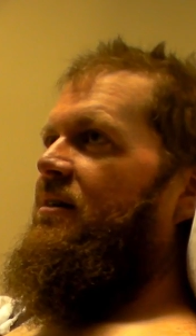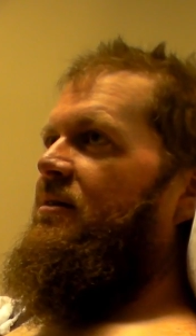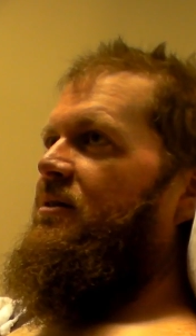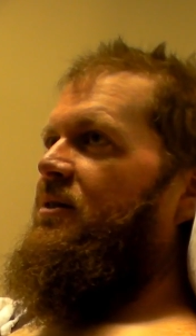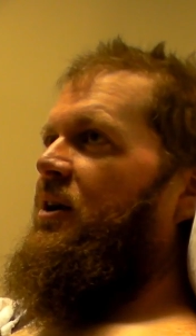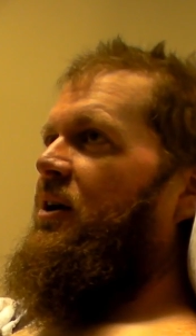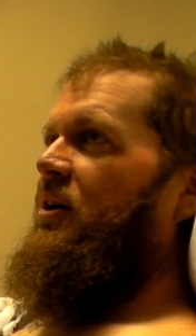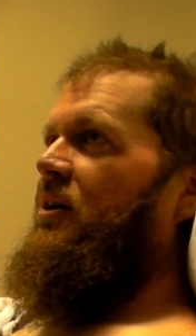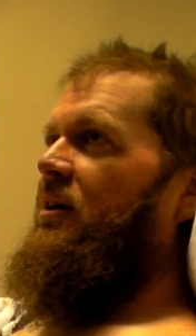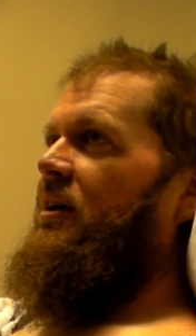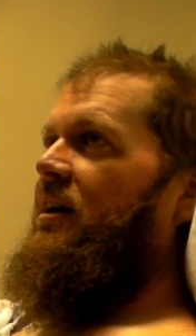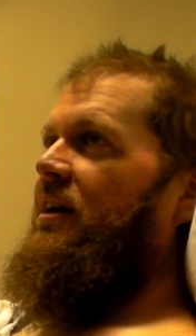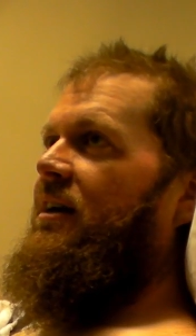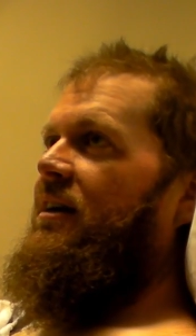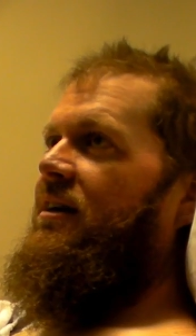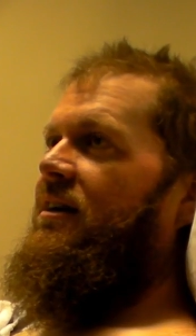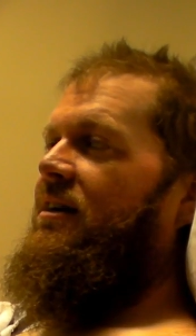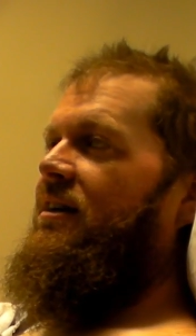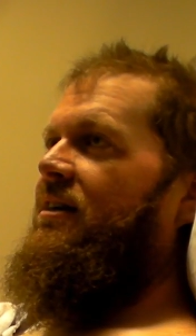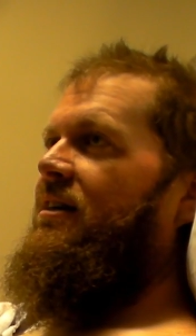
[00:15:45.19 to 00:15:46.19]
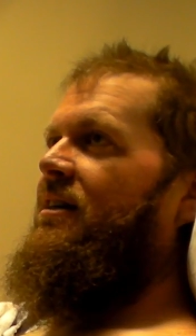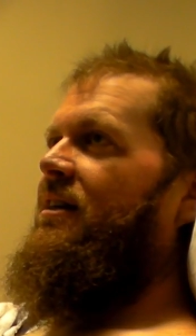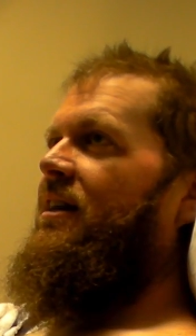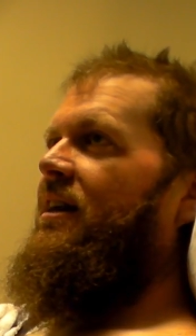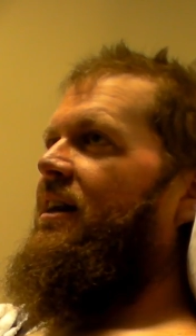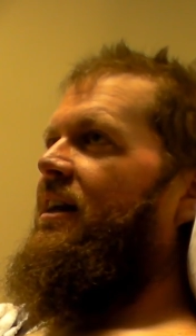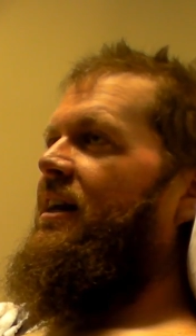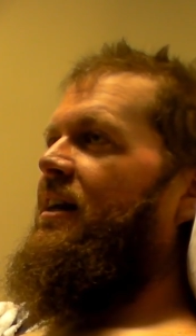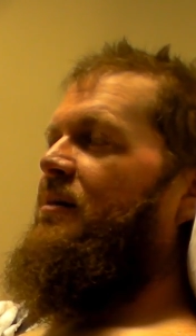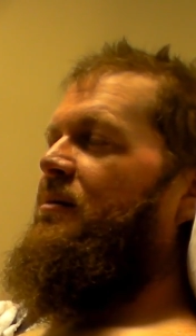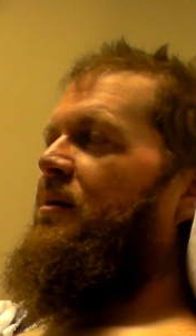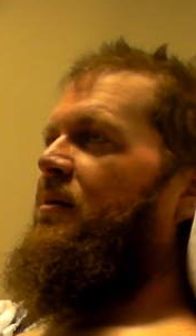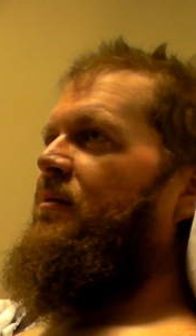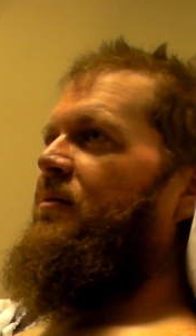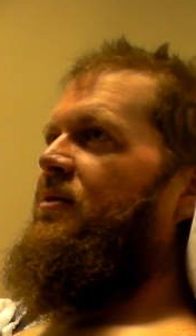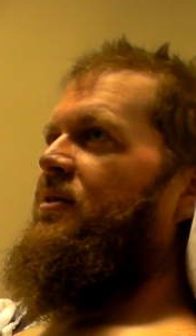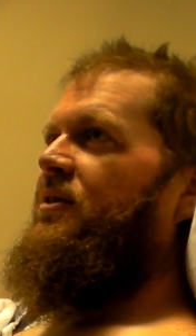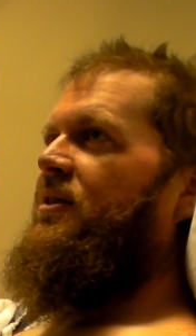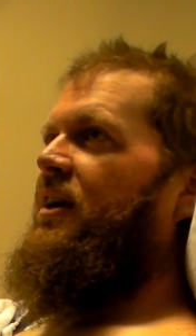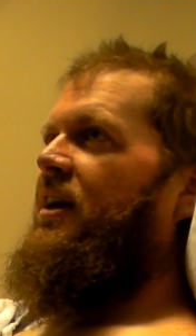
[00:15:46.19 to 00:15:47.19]
sorry. And the lady come over,
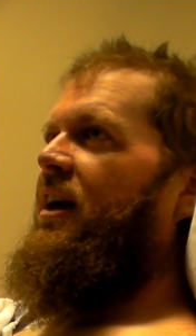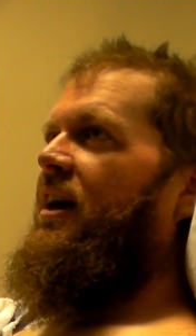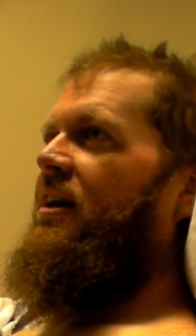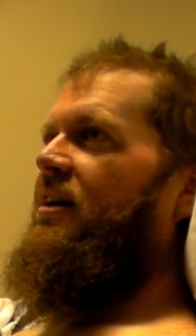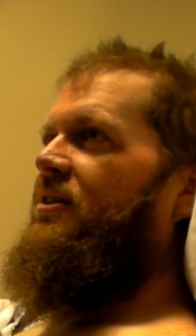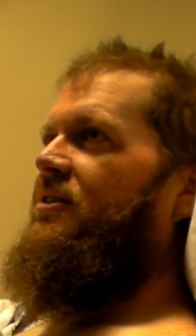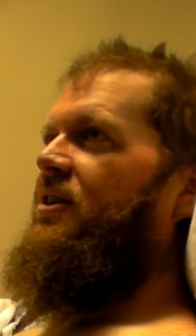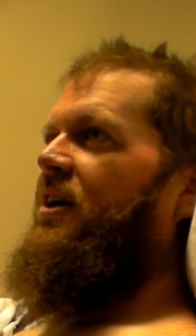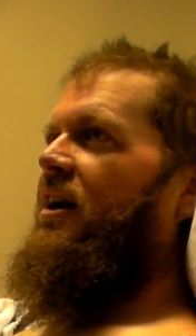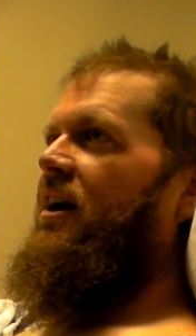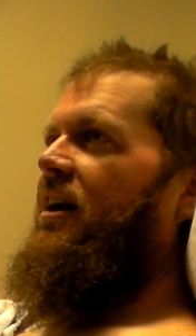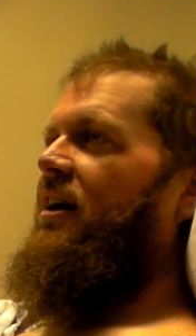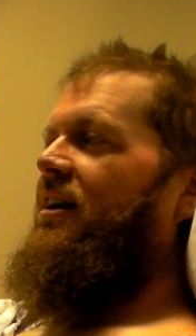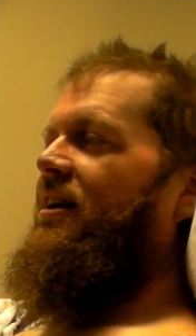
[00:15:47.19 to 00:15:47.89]
she's like, I can dry.